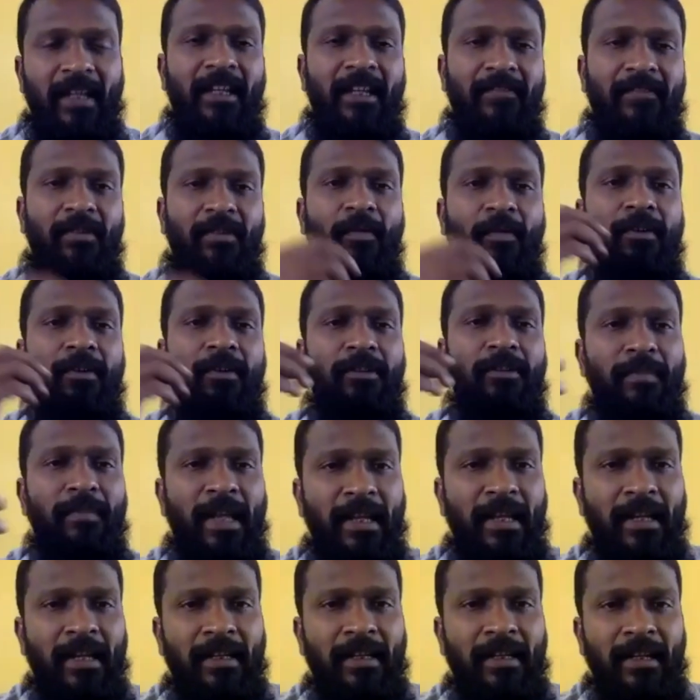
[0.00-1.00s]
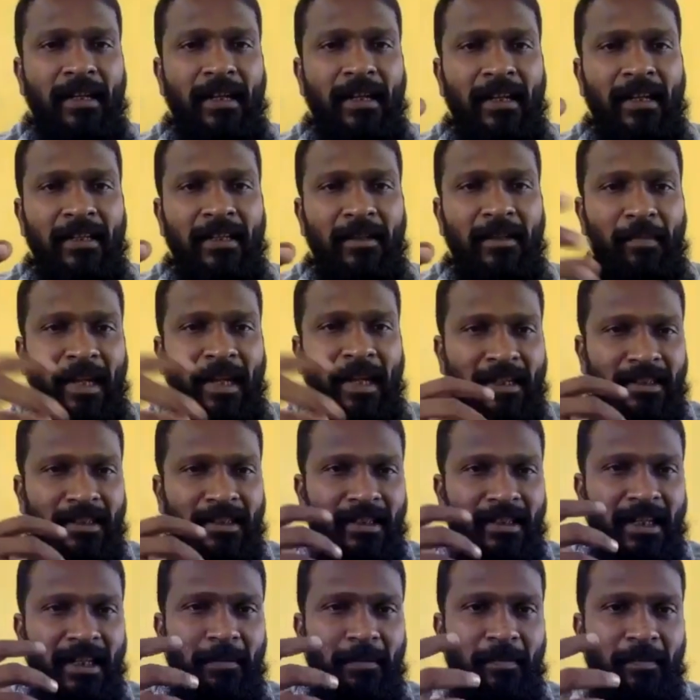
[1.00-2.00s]
If you want to make it in the
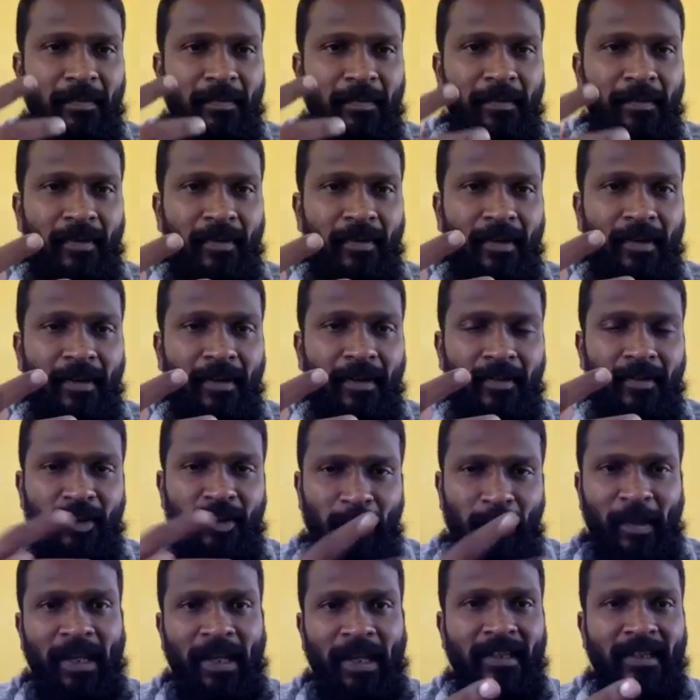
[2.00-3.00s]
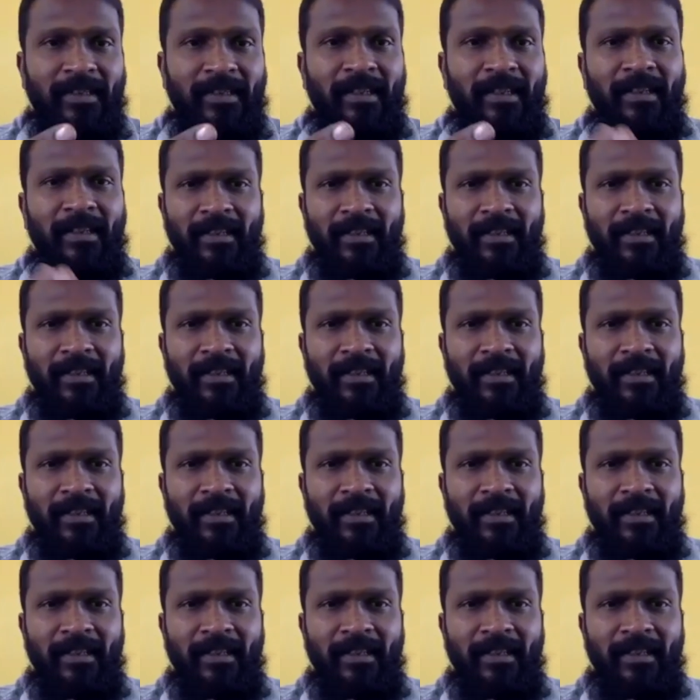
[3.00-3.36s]
mainstream space,